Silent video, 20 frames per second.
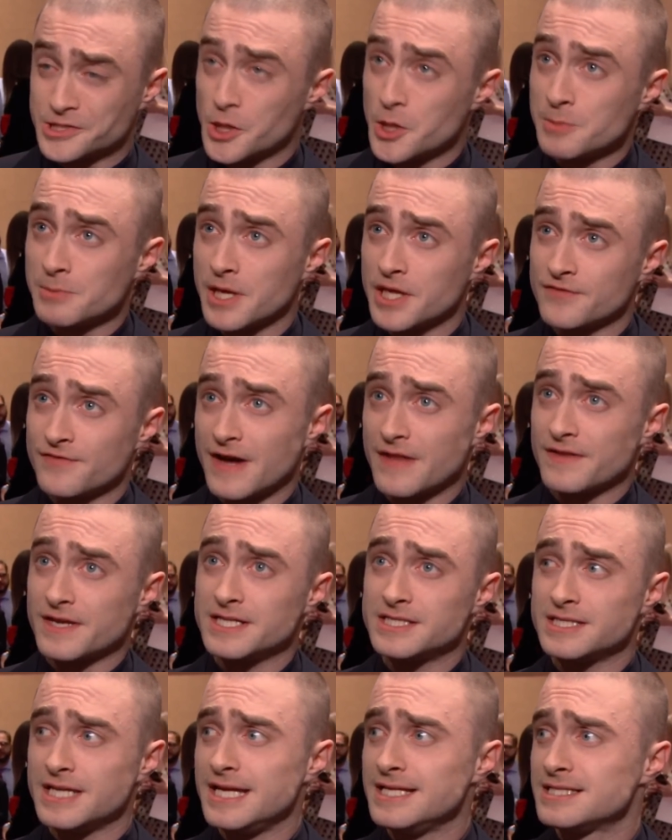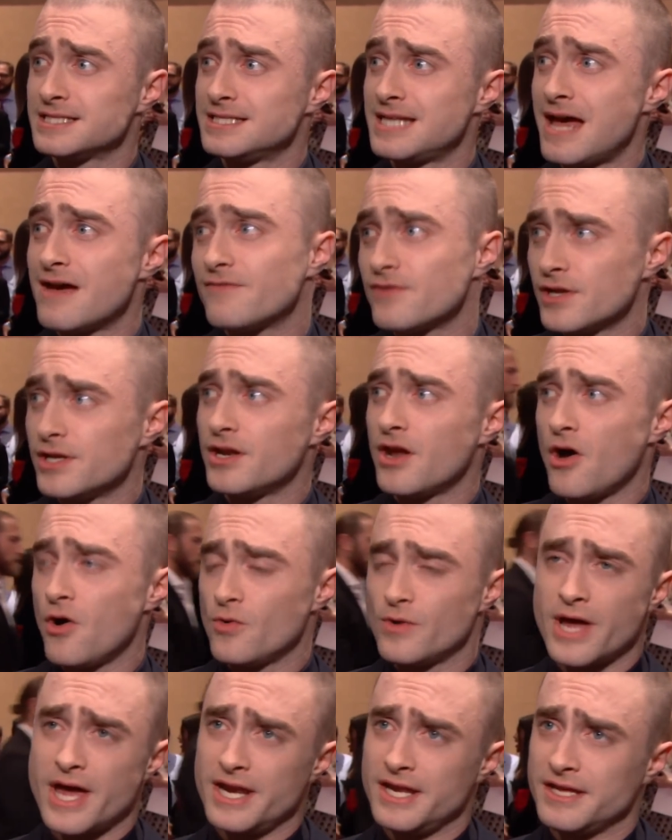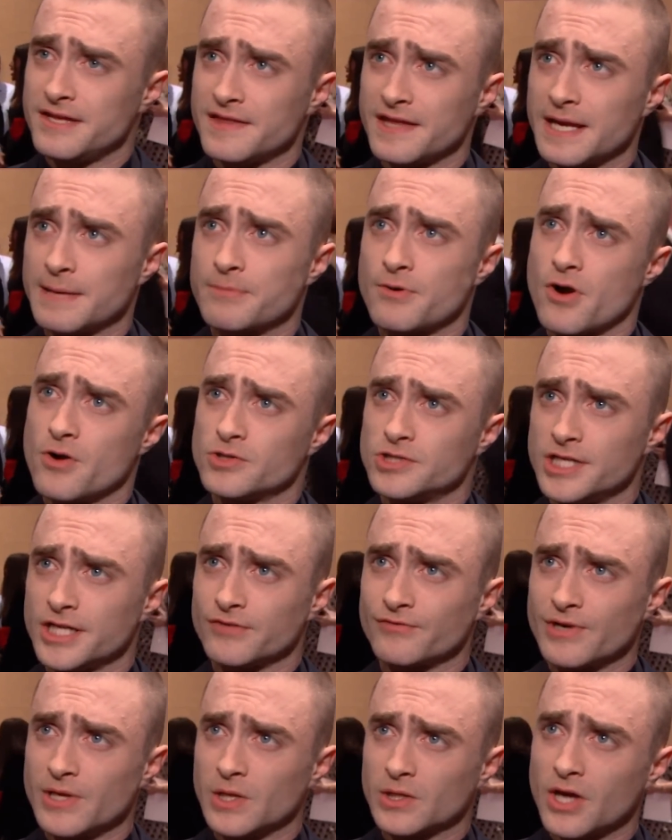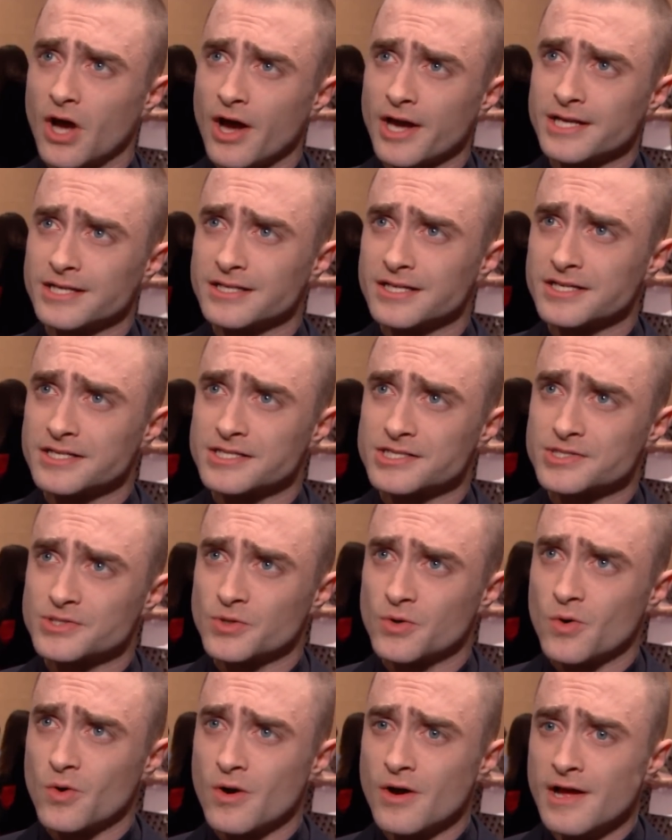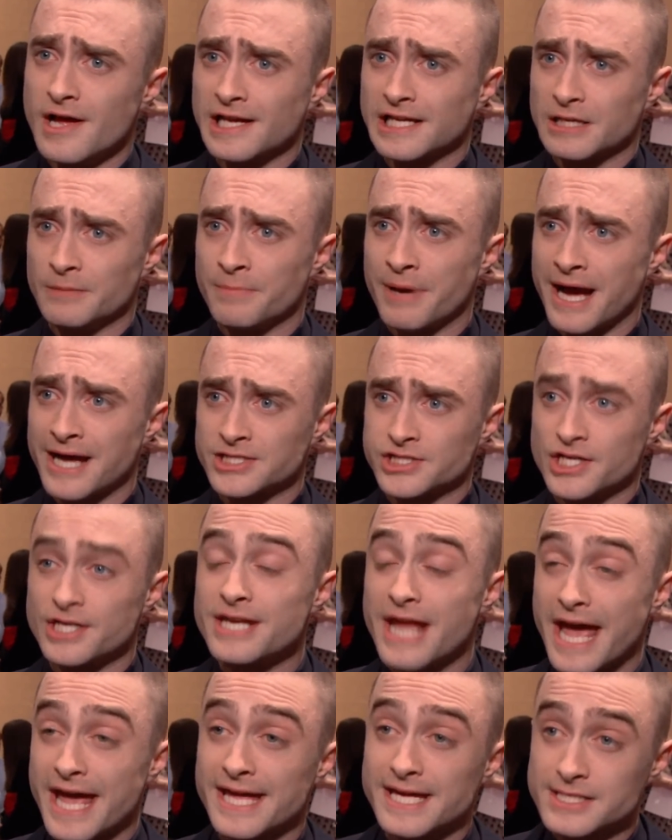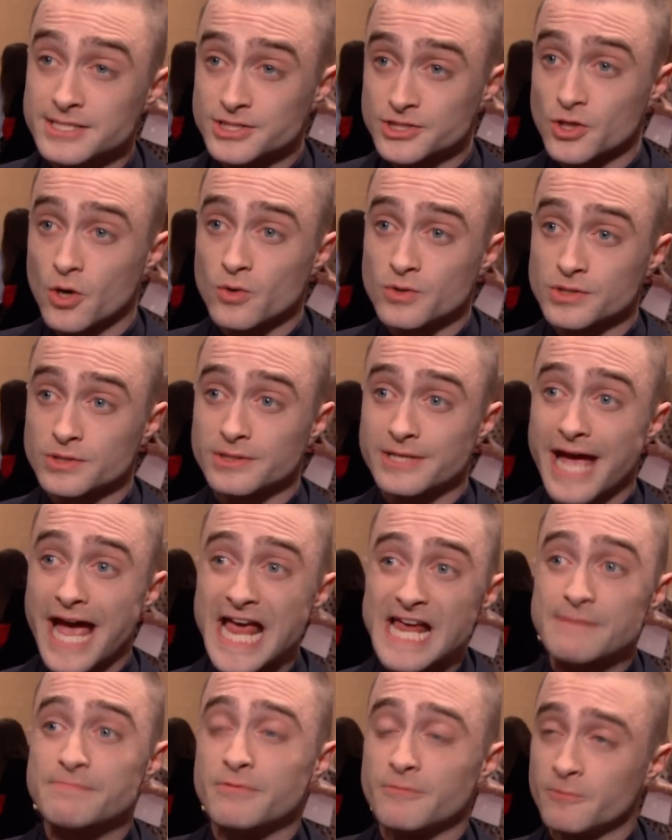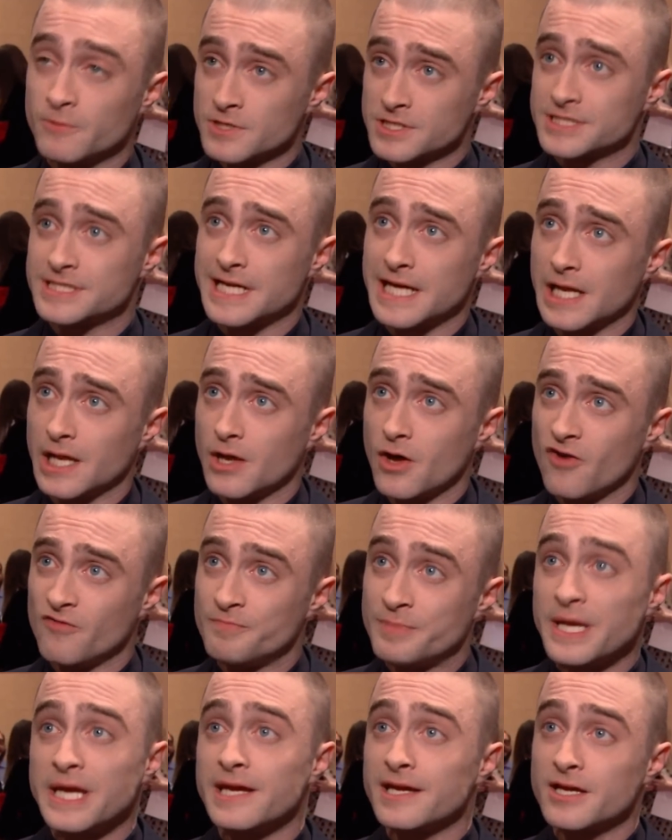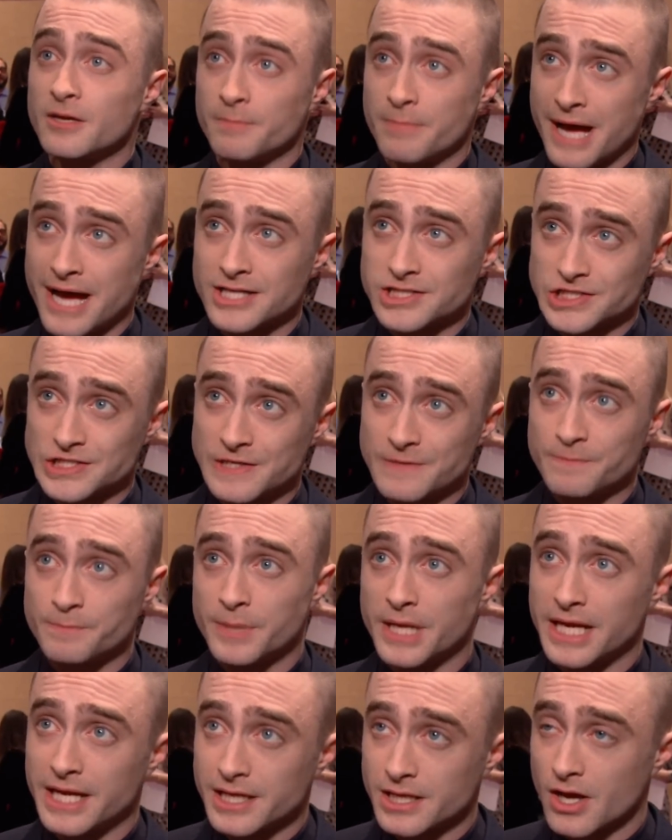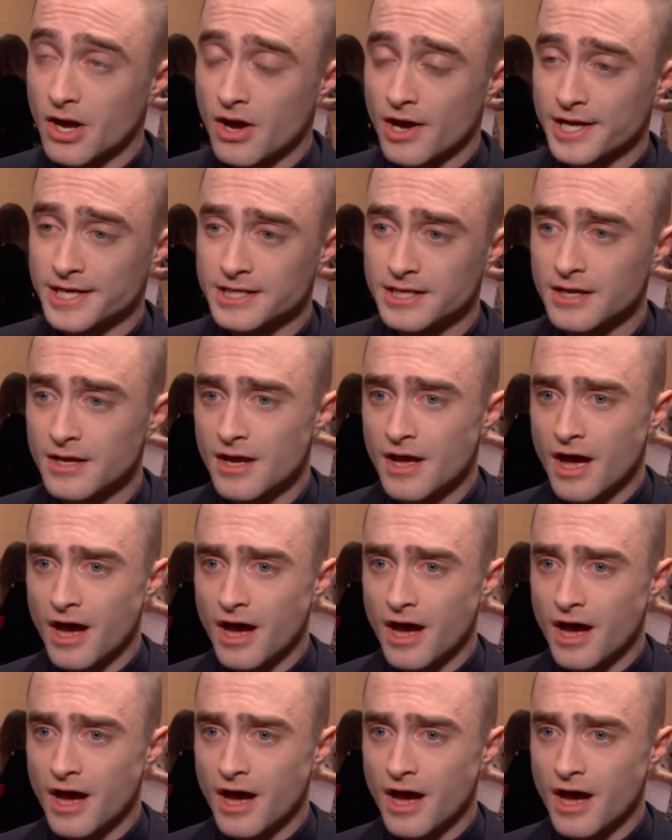to him, like the fact that he's he's never known anything approaching real kindness or compassion, and yet he is so capable still of being compassionate and being kind.